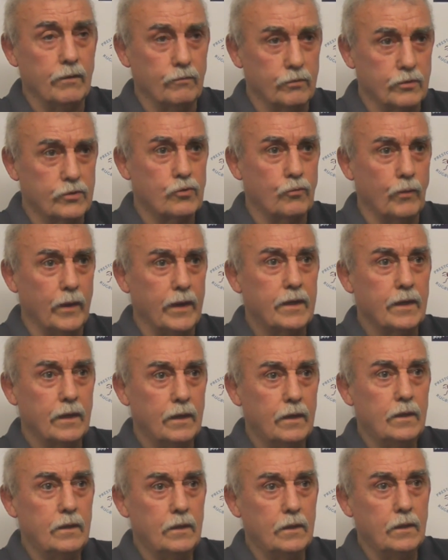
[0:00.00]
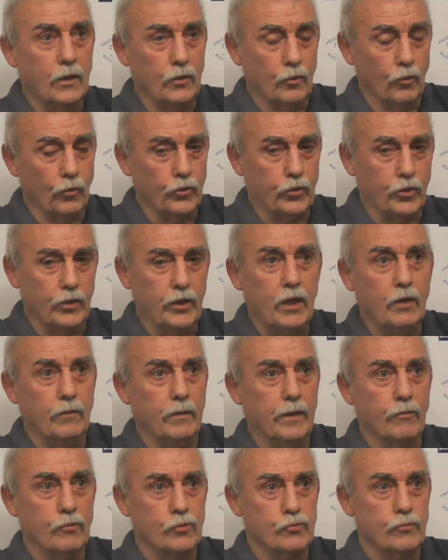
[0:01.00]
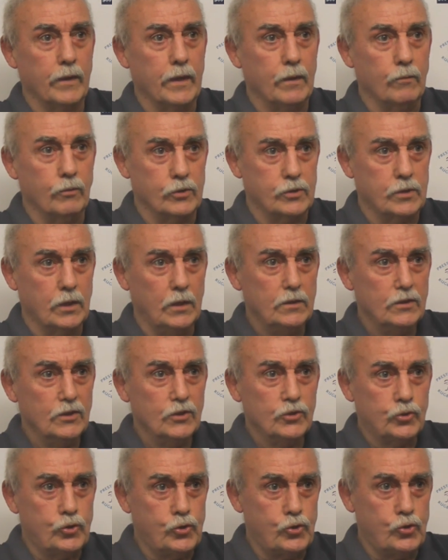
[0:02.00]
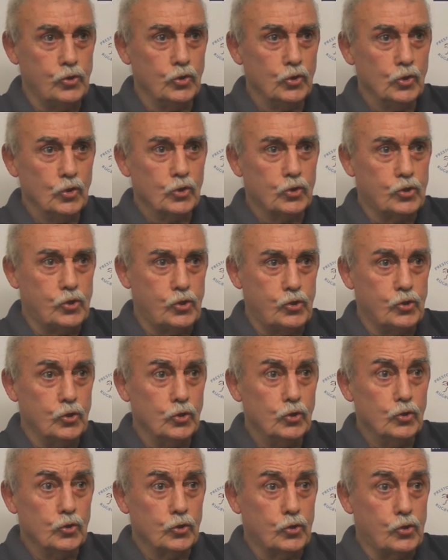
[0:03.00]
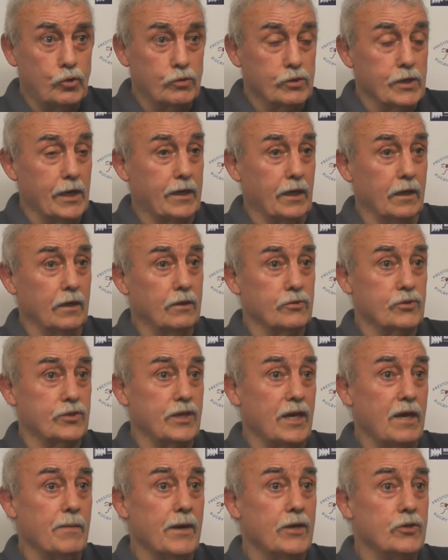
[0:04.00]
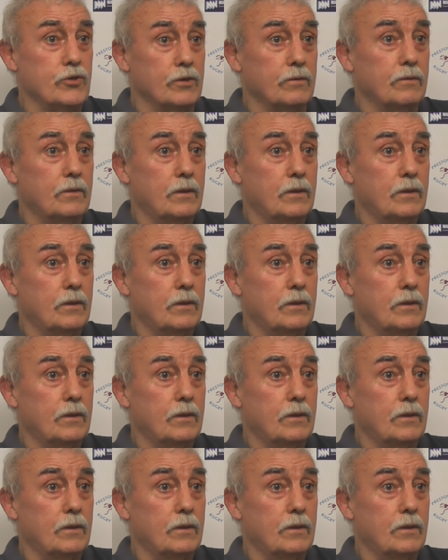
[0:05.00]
He was quick. And all he could hear when he was running was shh, like a little steam engine.